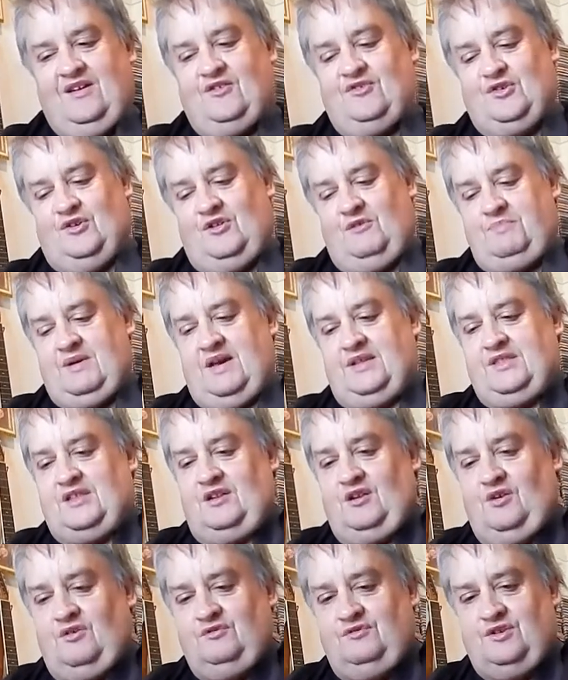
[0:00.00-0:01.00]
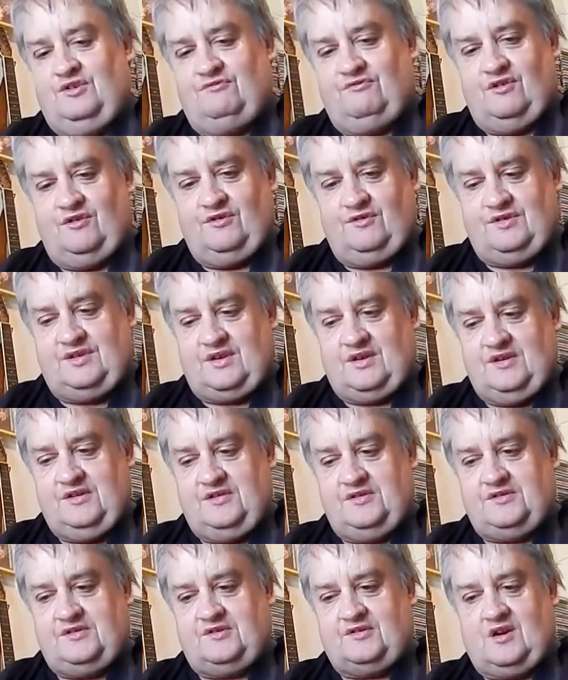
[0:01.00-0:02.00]
It's all about the lonely roads, though. I
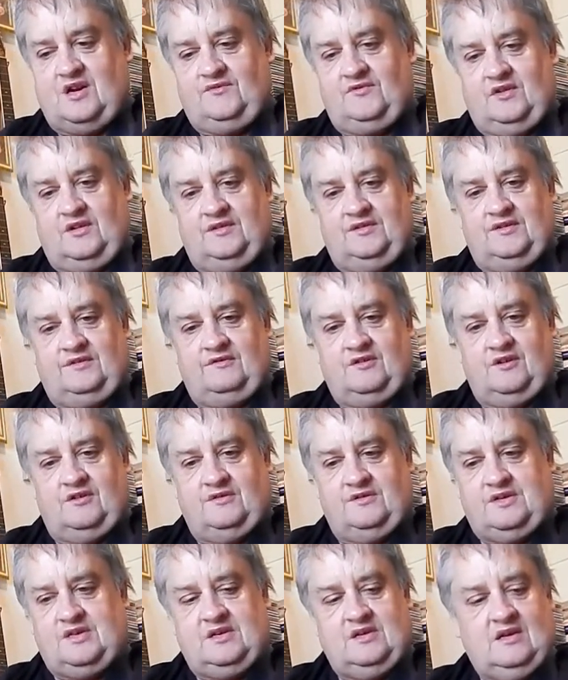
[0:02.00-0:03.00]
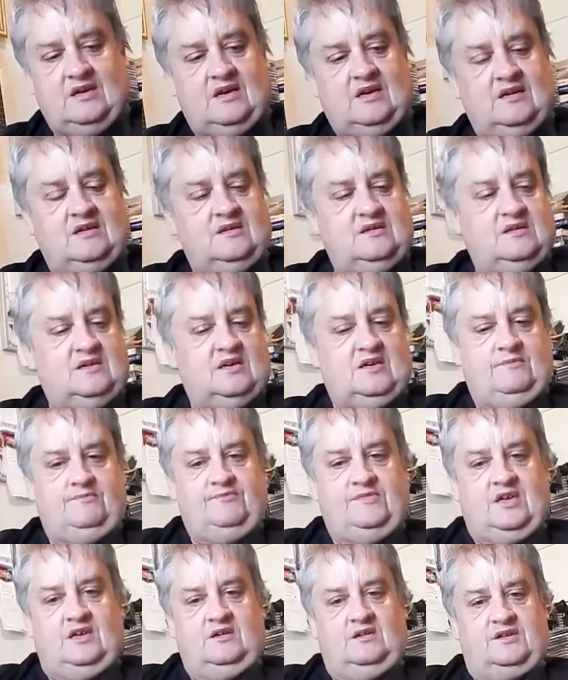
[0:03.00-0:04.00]
used to travel on the roads. And
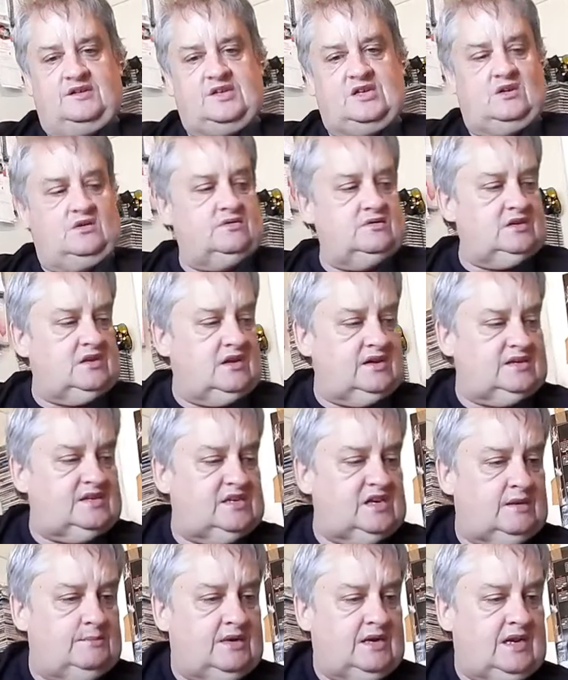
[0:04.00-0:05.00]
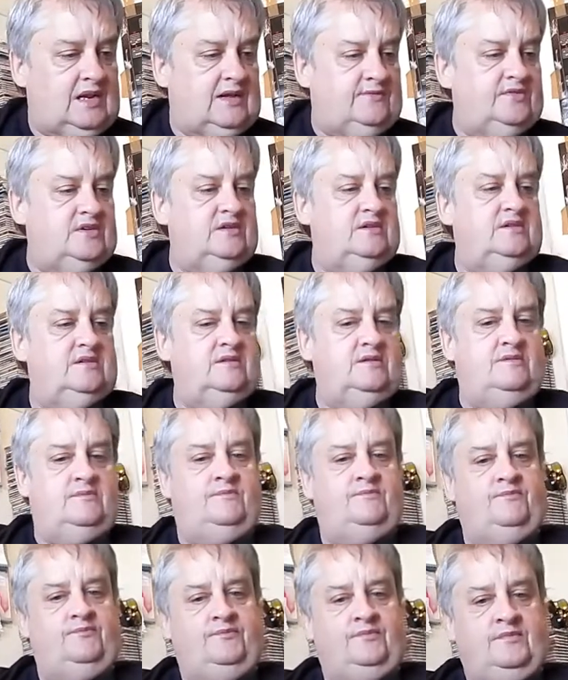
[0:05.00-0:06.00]
then you got songs like Summer Lovin'.
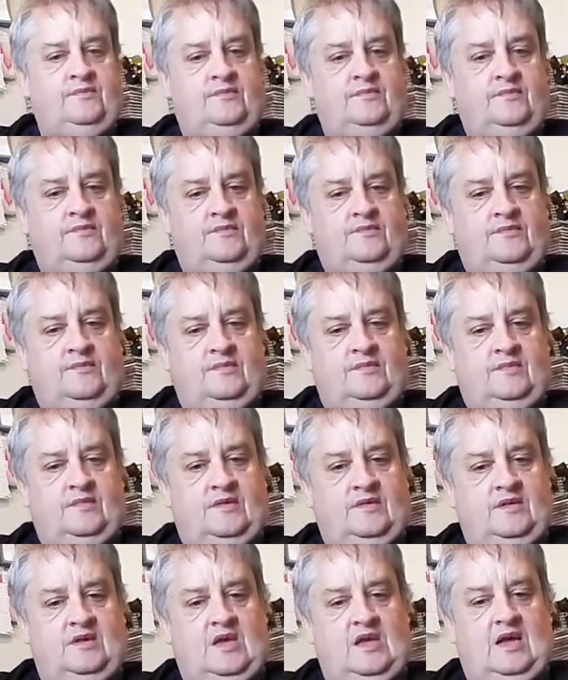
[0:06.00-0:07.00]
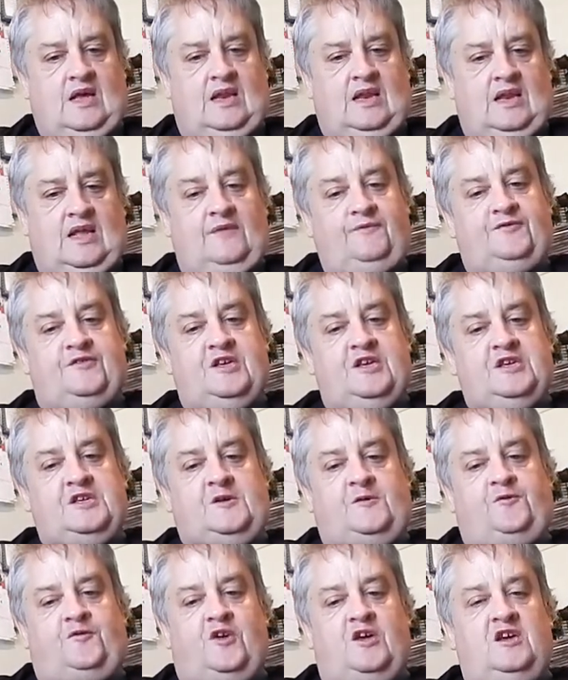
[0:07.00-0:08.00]
I love
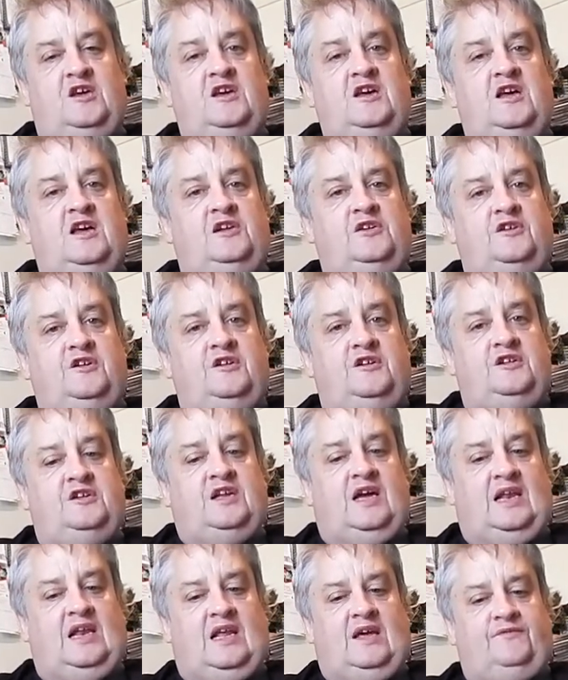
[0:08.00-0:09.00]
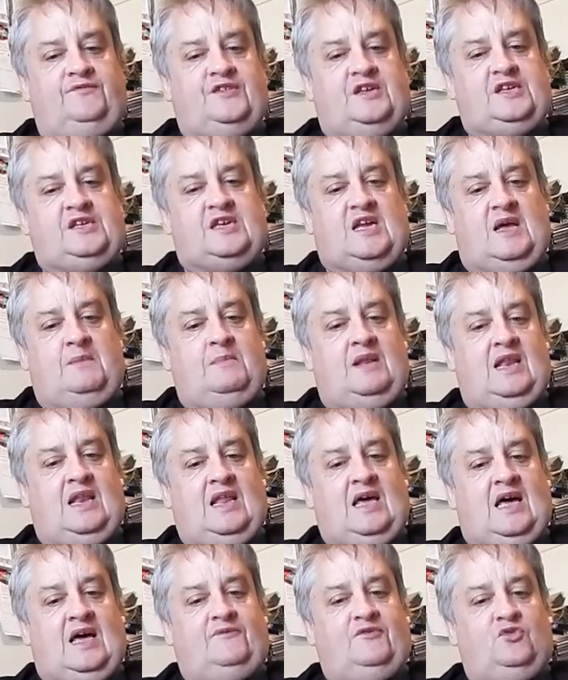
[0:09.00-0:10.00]
this feeling. I love the summer
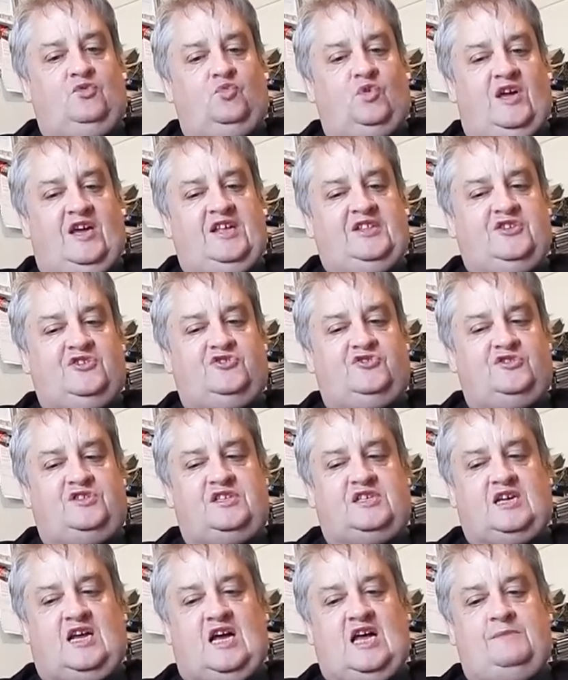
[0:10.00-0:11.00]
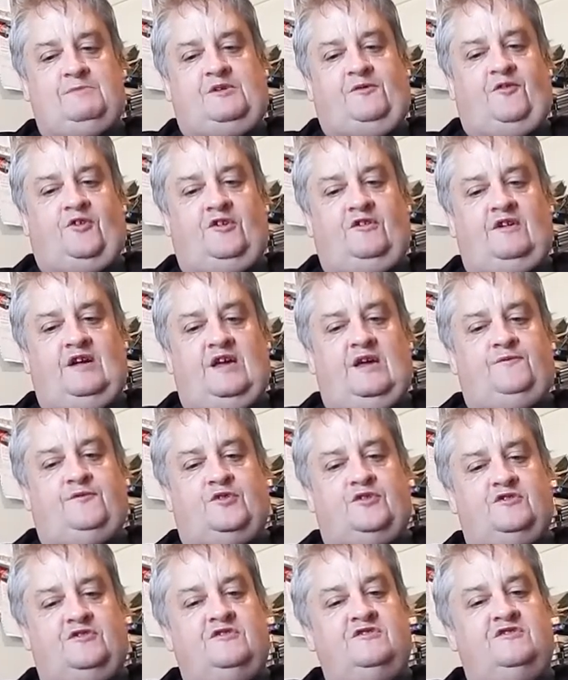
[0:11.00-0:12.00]
lovin'. Where the good times
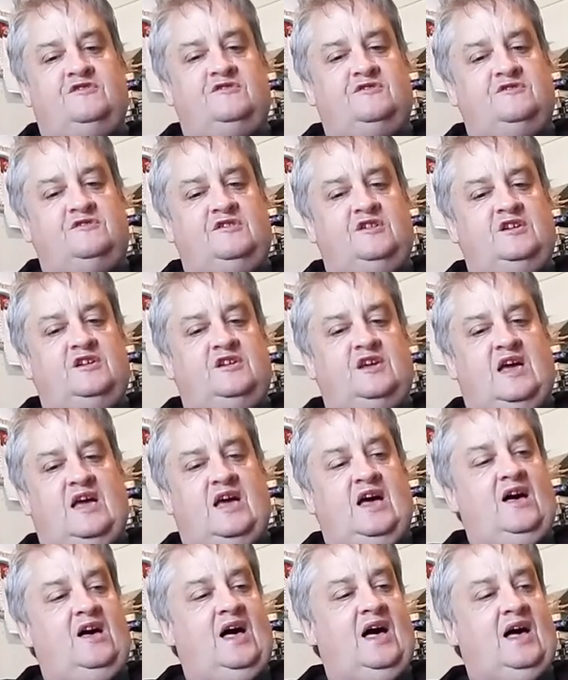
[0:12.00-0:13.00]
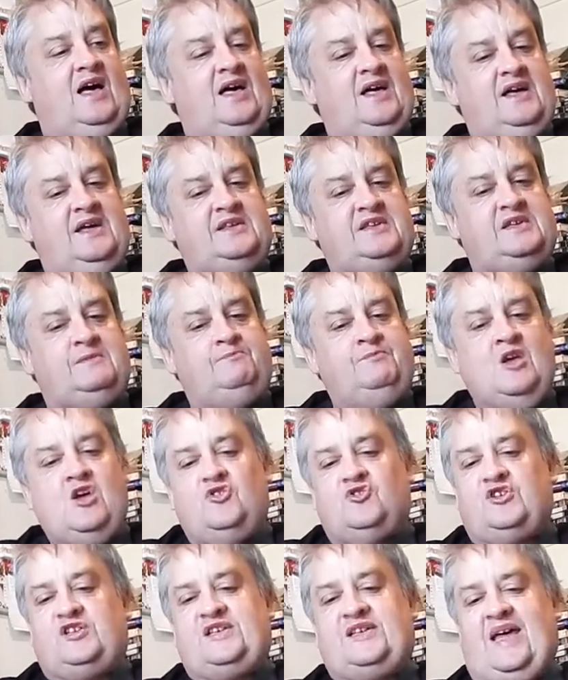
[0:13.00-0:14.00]
forever in our hearts. The